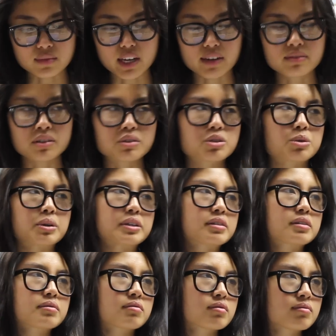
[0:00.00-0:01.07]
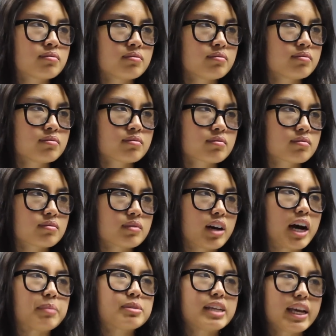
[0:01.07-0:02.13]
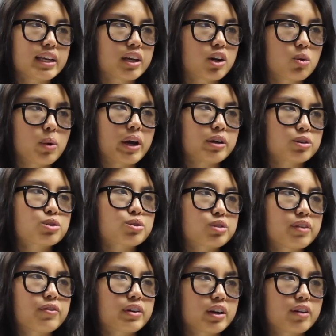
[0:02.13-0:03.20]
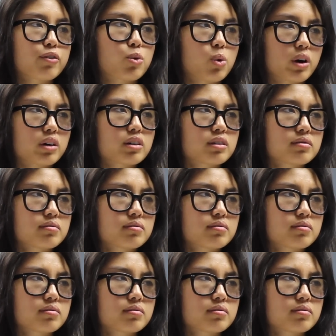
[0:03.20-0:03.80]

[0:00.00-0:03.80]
I have no choice. I'm taking away your certificate of quirk.